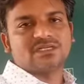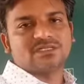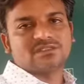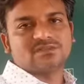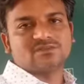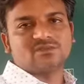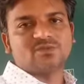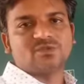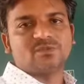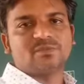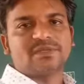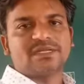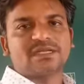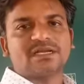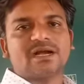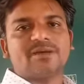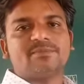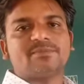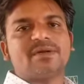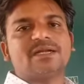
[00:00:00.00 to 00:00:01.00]
would
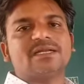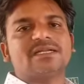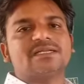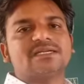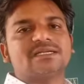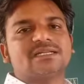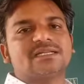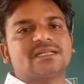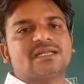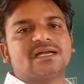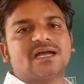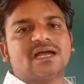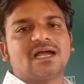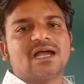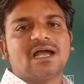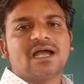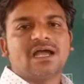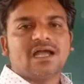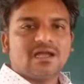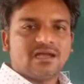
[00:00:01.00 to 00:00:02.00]
become under
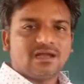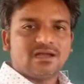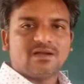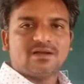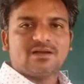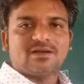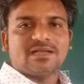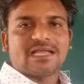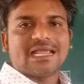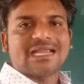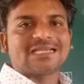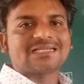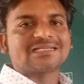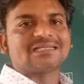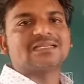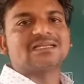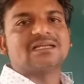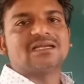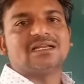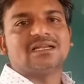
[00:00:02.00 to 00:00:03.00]

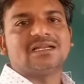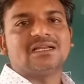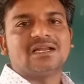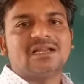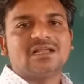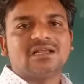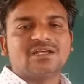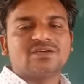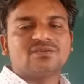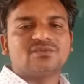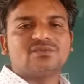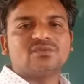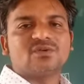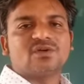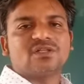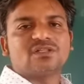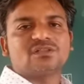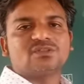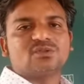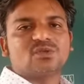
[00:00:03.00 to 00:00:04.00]
electrical if
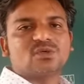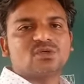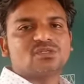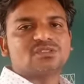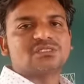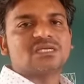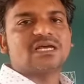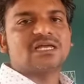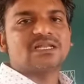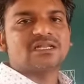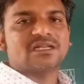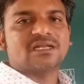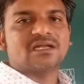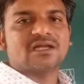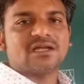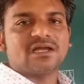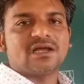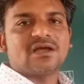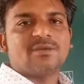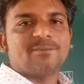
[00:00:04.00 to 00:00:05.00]
those
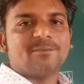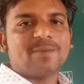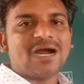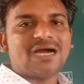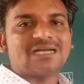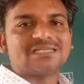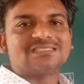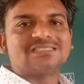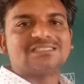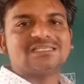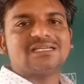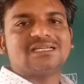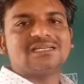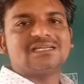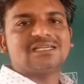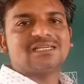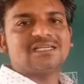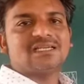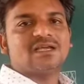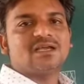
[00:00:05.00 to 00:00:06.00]
are
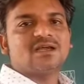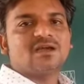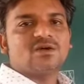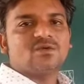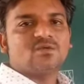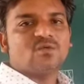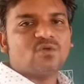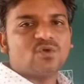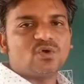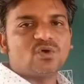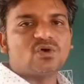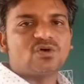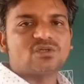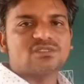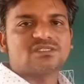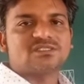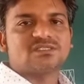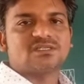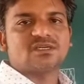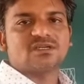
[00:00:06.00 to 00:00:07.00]
partially
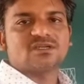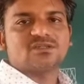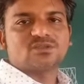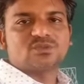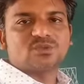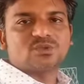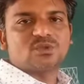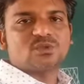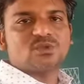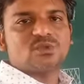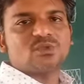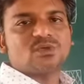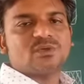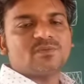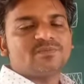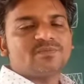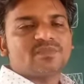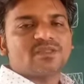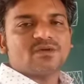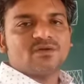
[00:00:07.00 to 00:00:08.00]
flows through
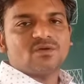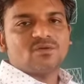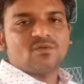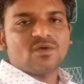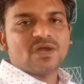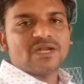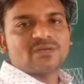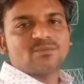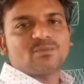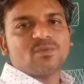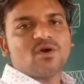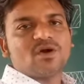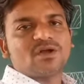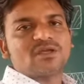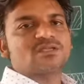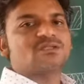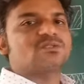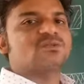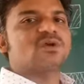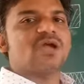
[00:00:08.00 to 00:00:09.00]
one
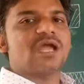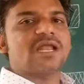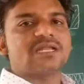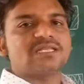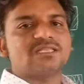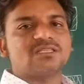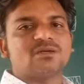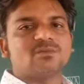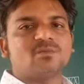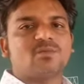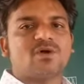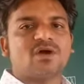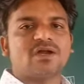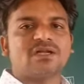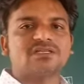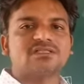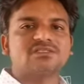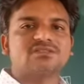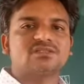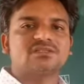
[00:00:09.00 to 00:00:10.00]
point to another
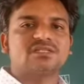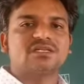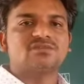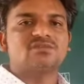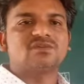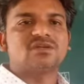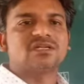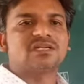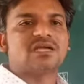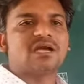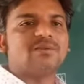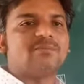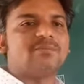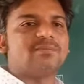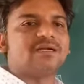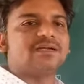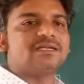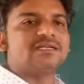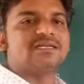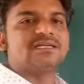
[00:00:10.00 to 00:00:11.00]
point. So that will come
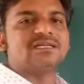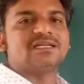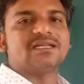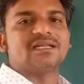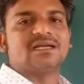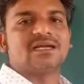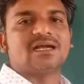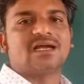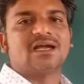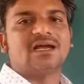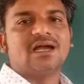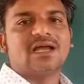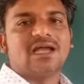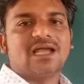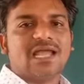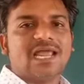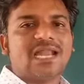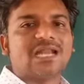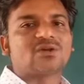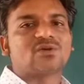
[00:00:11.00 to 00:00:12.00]
under
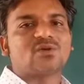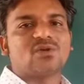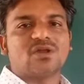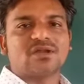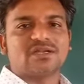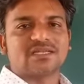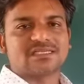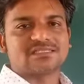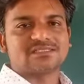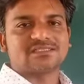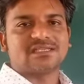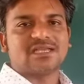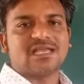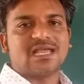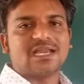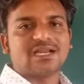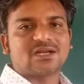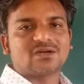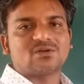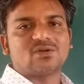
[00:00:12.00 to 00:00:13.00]

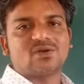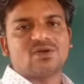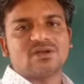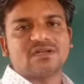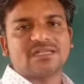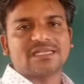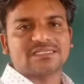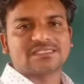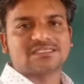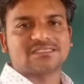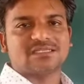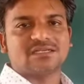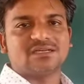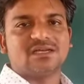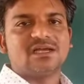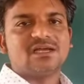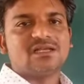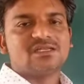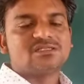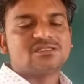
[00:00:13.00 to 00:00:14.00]
electronics.
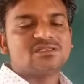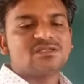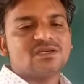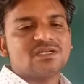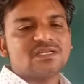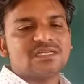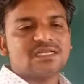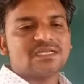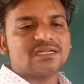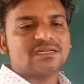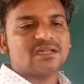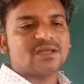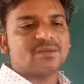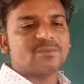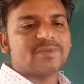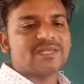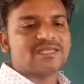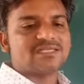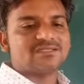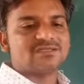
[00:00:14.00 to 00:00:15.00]
So here
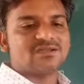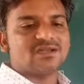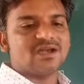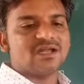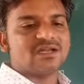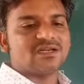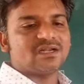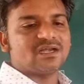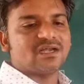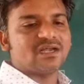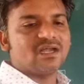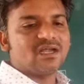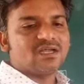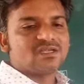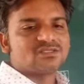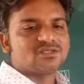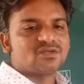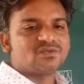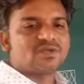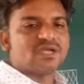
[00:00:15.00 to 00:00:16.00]
based on,
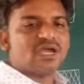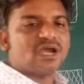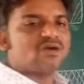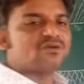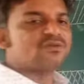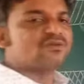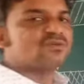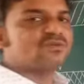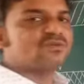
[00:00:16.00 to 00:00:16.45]
so we have to